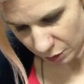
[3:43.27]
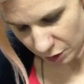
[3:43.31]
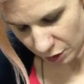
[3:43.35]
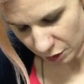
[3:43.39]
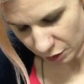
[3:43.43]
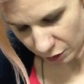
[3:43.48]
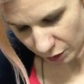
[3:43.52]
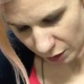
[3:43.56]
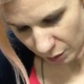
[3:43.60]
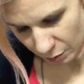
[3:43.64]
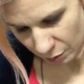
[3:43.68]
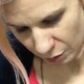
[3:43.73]
be a
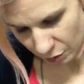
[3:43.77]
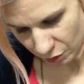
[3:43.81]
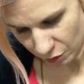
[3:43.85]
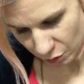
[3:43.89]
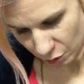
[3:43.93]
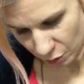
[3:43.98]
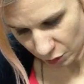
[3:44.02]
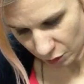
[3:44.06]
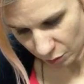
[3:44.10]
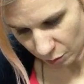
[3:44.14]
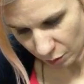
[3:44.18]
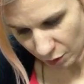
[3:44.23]
grandmother
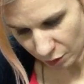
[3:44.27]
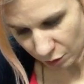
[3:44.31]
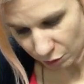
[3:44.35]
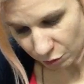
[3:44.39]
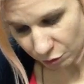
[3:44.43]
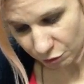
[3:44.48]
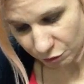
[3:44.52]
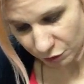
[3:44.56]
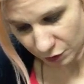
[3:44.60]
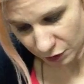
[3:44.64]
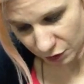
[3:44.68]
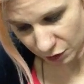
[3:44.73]
or a mother
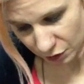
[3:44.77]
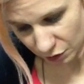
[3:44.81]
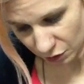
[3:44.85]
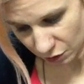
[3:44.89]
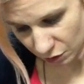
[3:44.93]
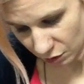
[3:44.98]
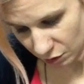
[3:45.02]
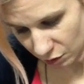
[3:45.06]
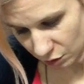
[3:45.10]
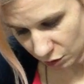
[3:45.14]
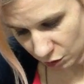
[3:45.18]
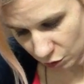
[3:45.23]

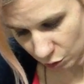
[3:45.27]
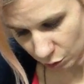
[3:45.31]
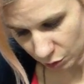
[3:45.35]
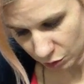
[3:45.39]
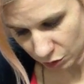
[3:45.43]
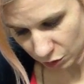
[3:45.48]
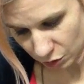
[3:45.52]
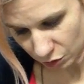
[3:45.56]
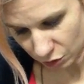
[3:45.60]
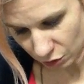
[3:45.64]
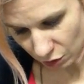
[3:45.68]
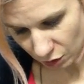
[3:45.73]
figure, you and
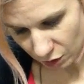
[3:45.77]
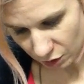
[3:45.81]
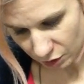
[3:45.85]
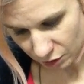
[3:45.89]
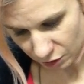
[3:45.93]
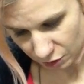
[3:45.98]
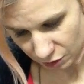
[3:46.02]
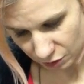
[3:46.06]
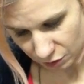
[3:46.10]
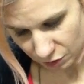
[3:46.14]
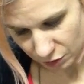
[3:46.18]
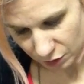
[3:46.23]
your
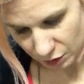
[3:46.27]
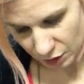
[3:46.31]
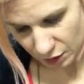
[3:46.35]
daughter.